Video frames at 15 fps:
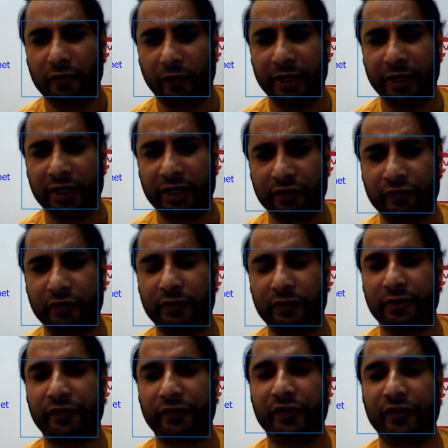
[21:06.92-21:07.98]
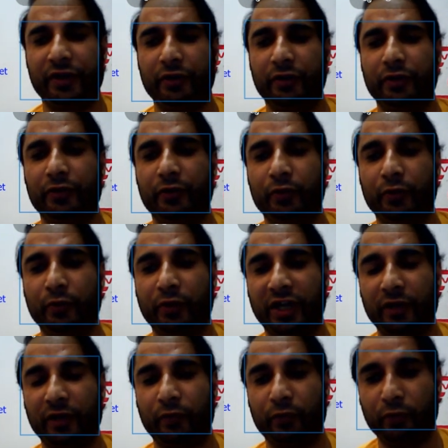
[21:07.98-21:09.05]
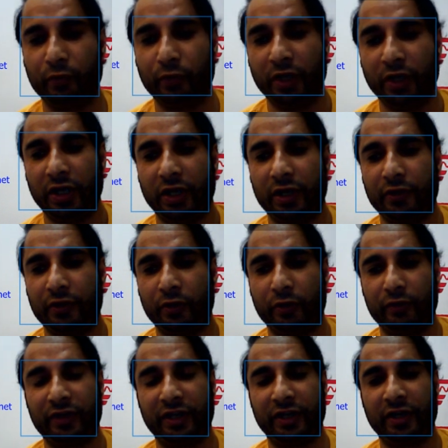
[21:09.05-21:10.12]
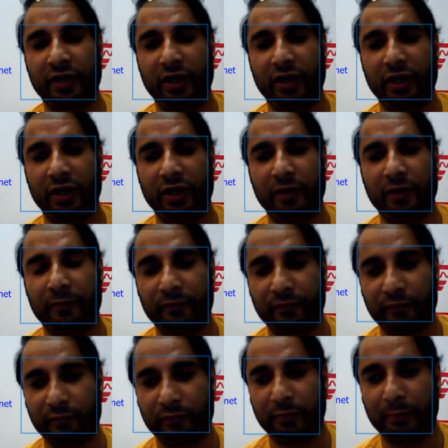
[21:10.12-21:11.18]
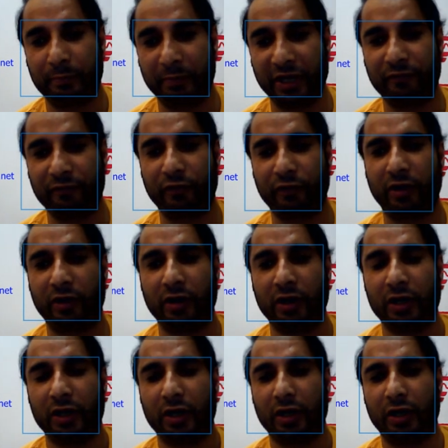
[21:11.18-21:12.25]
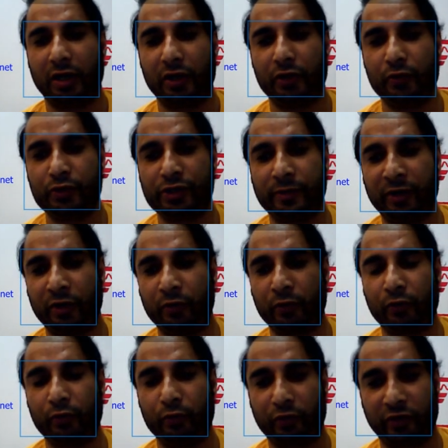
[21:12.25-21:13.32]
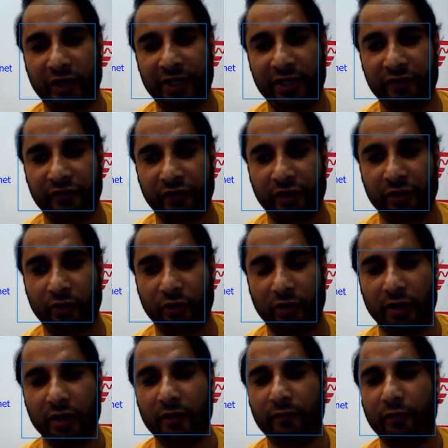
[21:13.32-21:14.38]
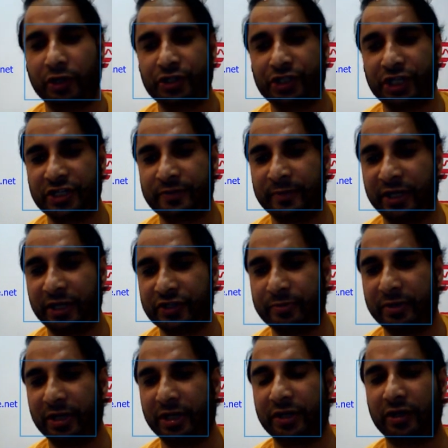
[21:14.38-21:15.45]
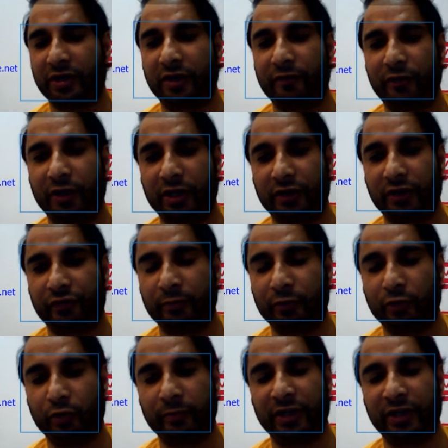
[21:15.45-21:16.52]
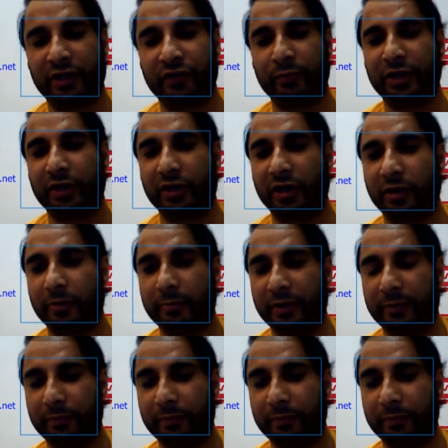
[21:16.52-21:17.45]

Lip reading: training consultants. You don't have to then pay for huge amount to trainings and all, for change management, or for custom code management, or